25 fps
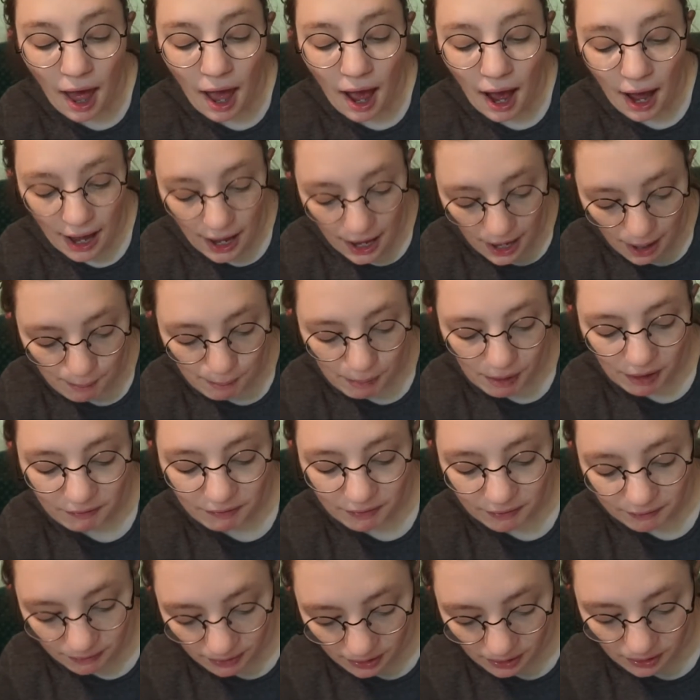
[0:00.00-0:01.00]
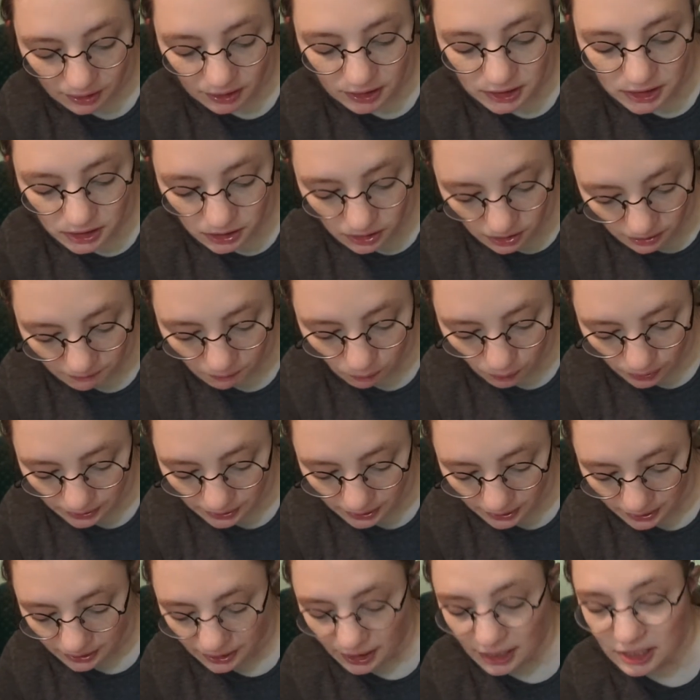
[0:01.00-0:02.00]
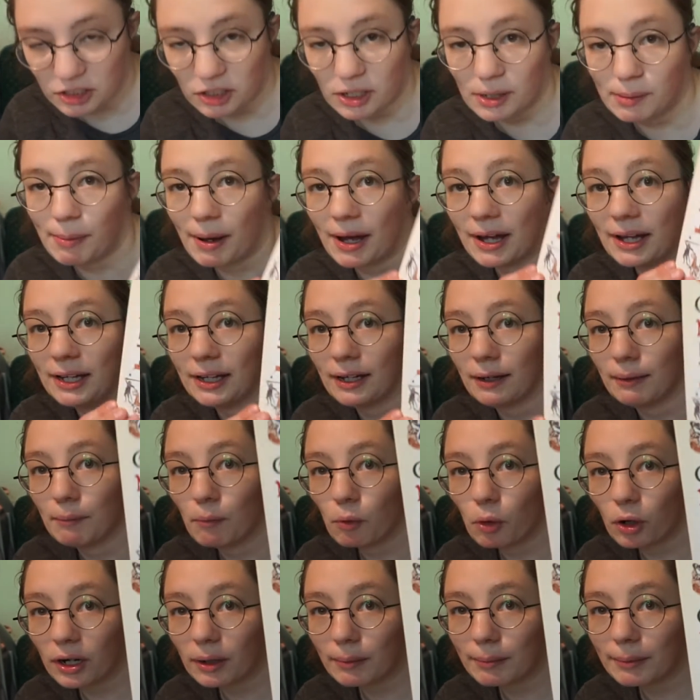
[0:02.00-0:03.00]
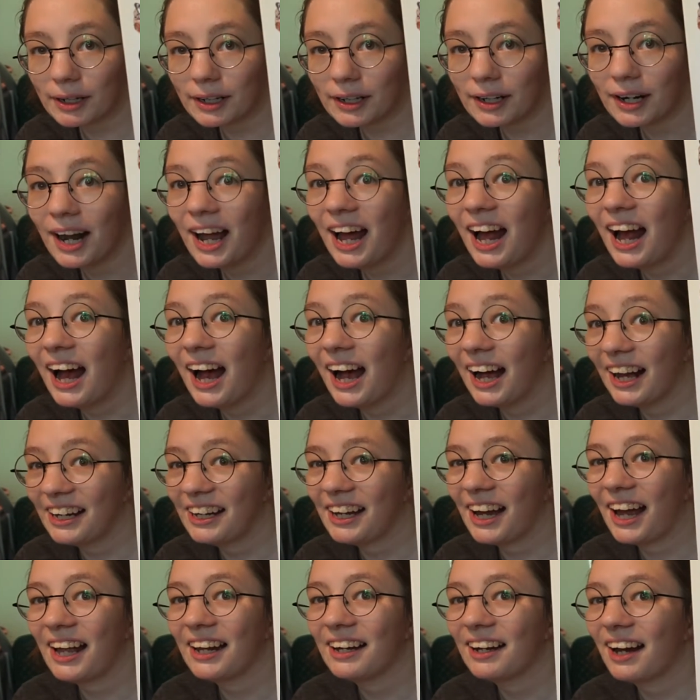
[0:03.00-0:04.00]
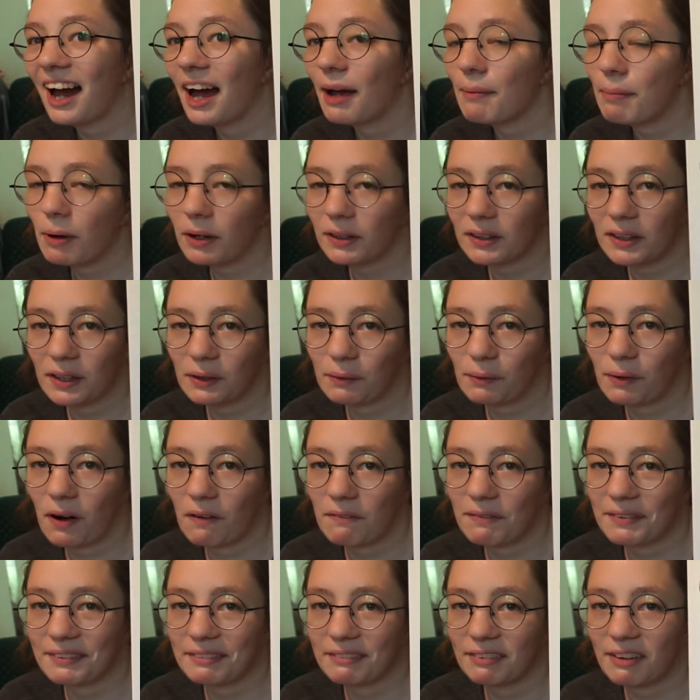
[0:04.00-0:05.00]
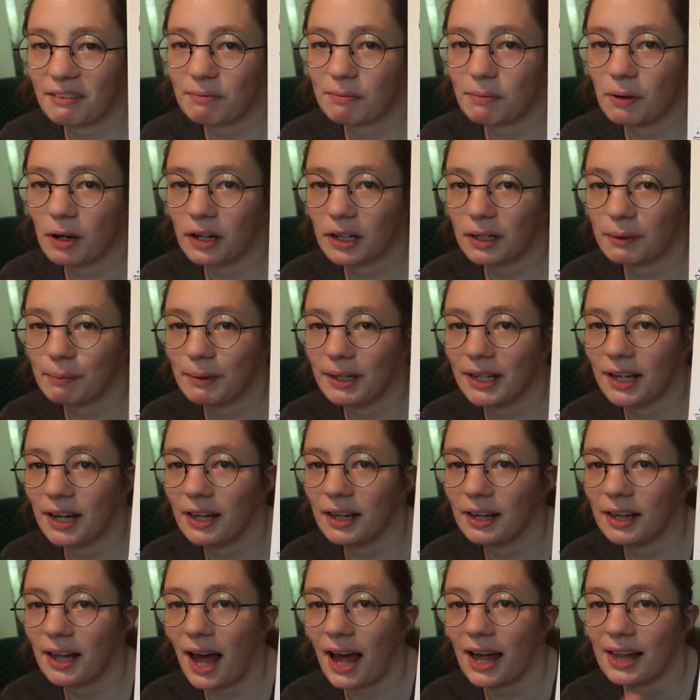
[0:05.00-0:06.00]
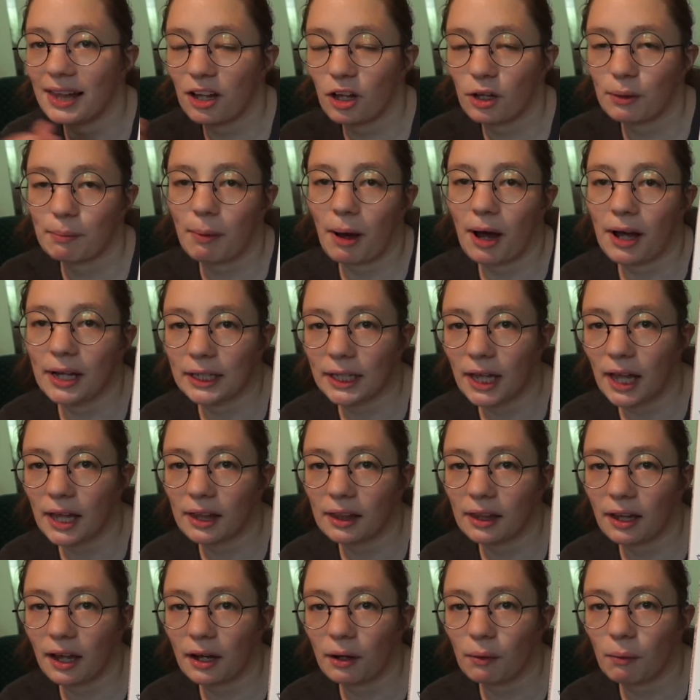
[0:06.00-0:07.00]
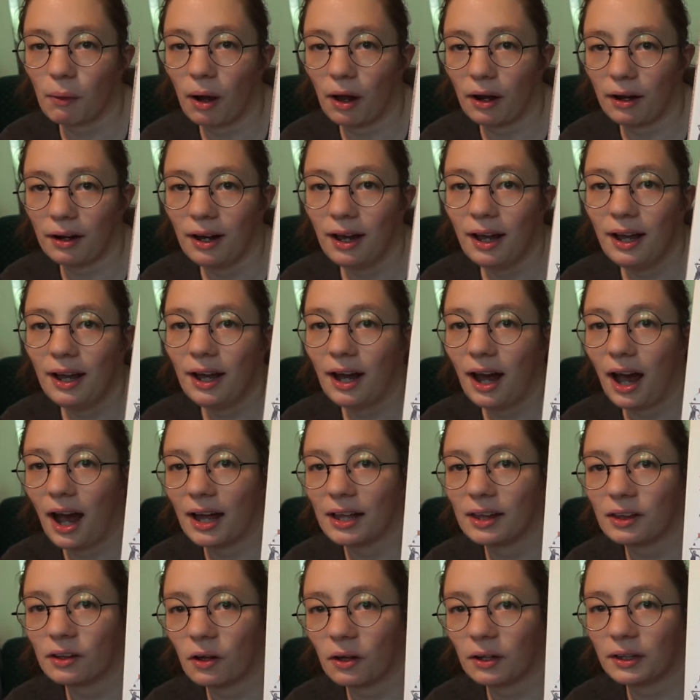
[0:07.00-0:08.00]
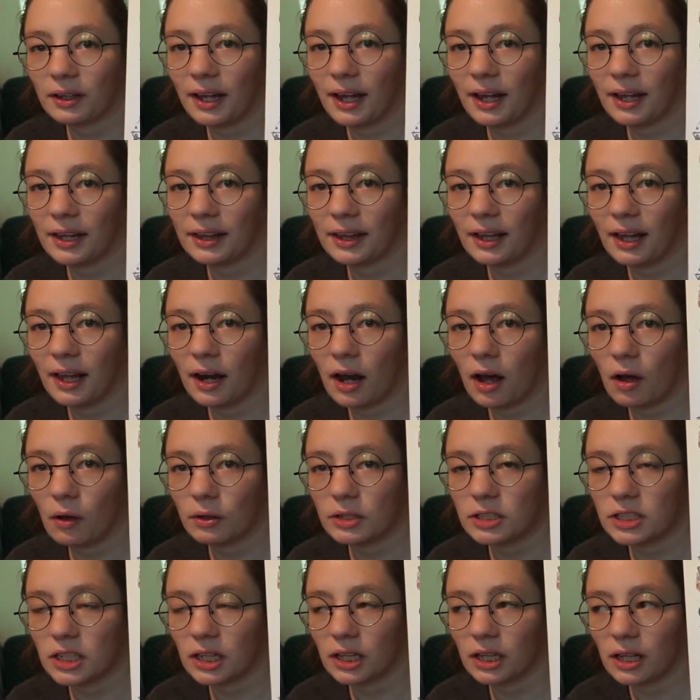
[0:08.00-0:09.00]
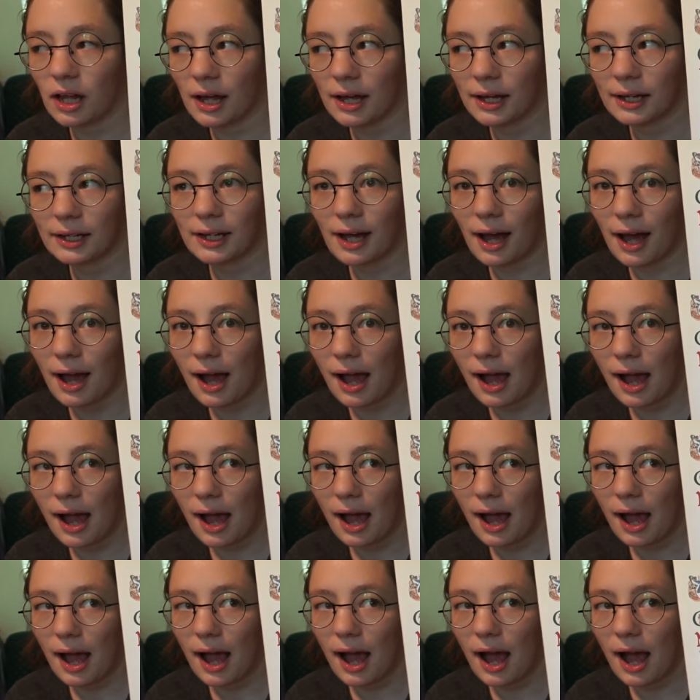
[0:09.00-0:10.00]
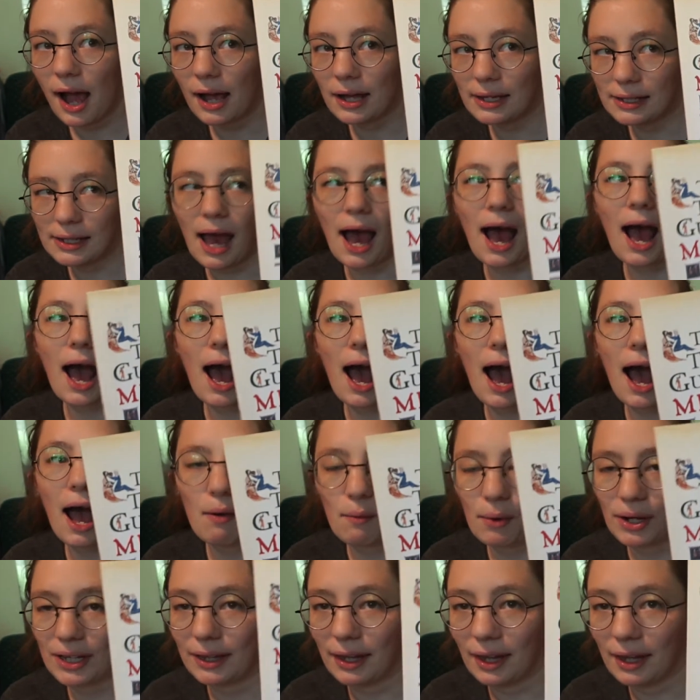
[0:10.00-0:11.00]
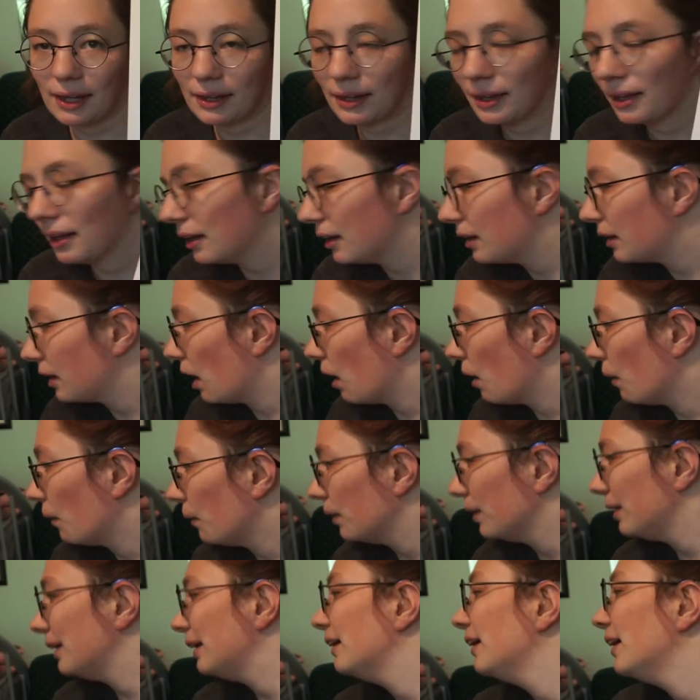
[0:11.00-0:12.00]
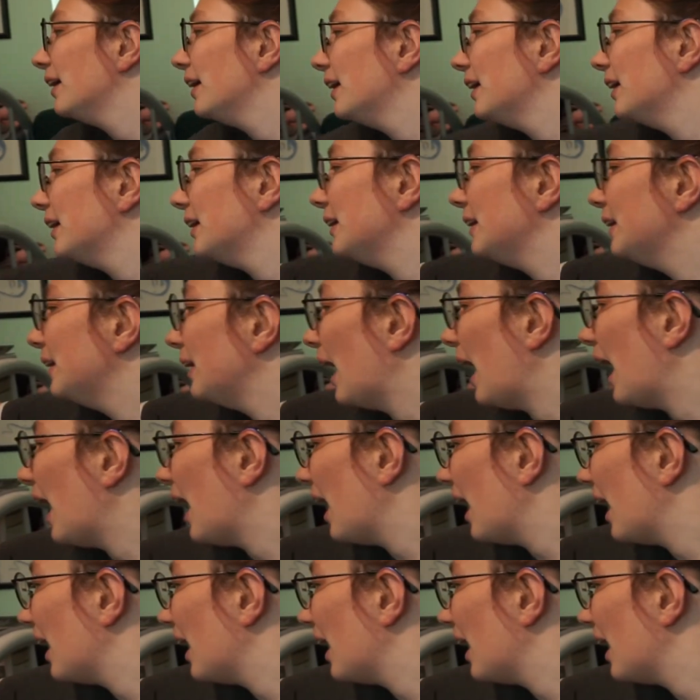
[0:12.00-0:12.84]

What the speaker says: a handbook for visitors to the 14th century by Ian Mortimer. Again, I bought this one off of Thrift Books because as I was buying that Psych one, I saw this and I was just like, yeah, I want this. So, yeah,